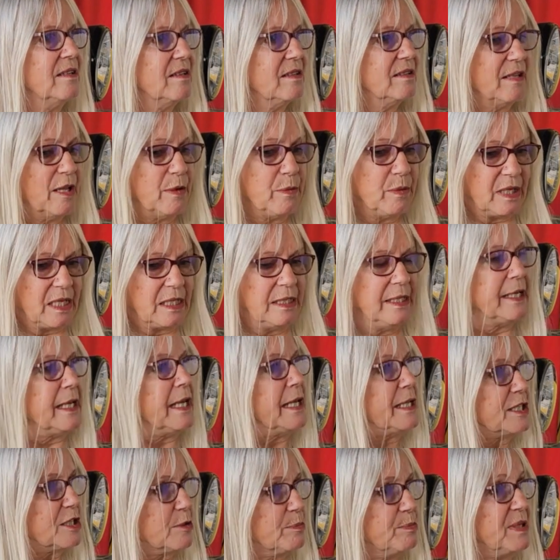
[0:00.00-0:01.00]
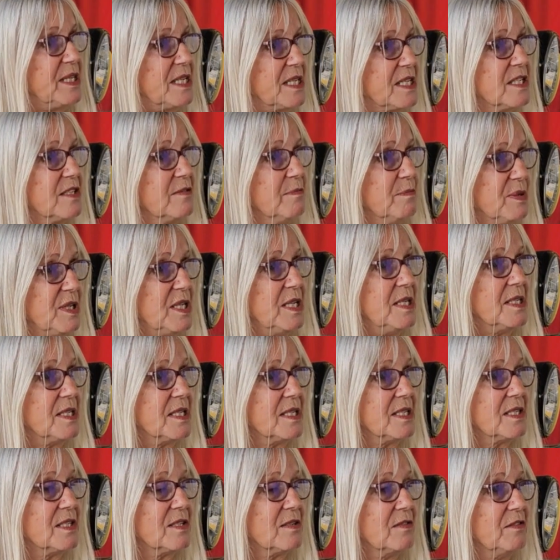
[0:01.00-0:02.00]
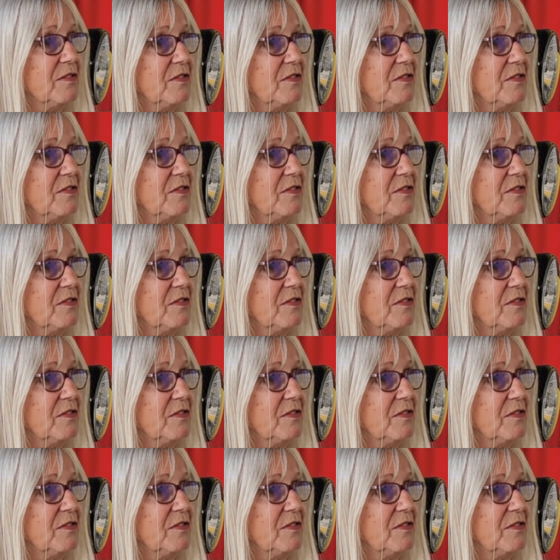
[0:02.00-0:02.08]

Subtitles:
They were clinging to bits and pieces of